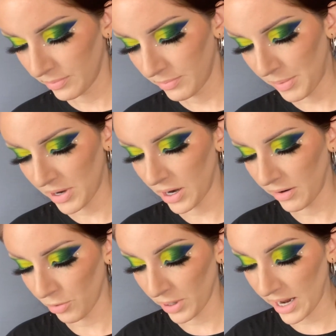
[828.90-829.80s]
maybe not
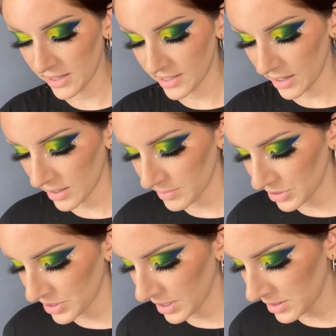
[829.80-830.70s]
everyone hates that as much
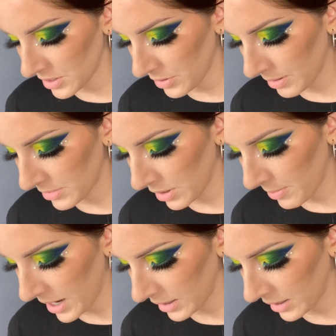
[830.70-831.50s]
as I do. I'm gonna go back